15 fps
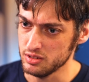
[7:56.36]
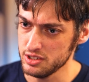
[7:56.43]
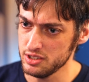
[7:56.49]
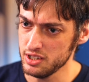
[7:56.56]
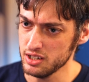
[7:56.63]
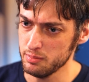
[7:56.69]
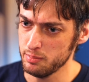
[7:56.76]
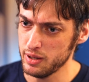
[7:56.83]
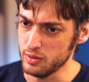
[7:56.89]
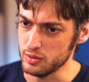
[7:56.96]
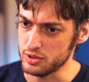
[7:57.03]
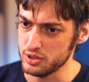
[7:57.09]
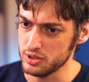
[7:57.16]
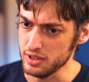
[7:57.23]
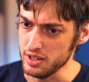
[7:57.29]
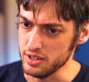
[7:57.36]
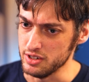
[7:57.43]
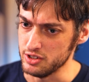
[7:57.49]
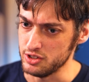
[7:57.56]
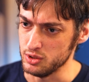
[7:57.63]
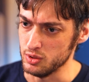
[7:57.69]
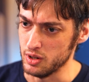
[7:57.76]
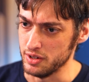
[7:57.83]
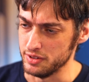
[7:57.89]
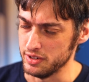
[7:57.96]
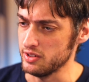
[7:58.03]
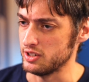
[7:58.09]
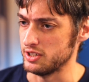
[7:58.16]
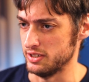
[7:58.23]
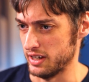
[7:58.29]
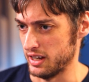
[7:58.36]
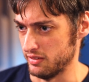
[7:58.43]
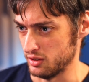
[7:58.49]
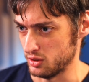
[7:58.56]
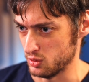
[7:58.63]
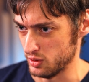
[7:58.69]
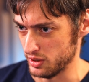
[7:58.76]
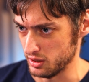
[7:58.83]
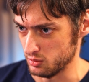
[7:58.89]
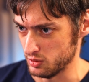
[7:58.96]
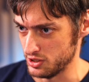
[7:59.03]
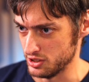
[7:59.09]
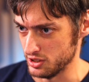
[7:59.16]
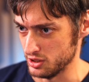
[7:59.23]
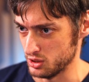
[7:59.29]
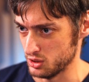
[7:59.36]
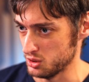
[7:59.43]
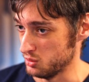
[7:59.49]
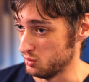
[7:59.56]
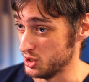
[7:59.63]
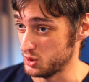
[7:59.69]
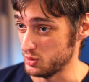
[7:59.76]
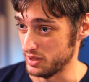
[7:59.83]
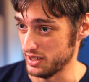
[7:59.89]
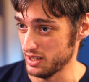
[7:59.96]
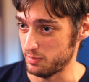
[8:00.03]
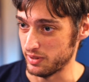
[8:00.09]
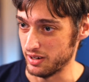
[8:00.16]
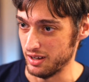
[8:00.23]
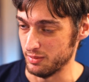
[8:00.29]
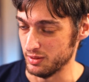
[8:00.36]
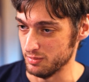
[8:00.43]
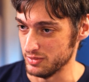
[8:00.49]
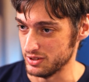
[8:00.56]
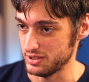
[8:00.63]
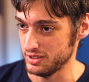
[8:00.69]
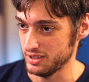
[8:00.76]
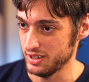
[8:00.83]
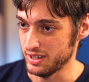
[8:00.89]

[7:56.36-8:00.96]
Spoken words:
Well, let's talk about an issue on the other side of the coin, which is once we get problems,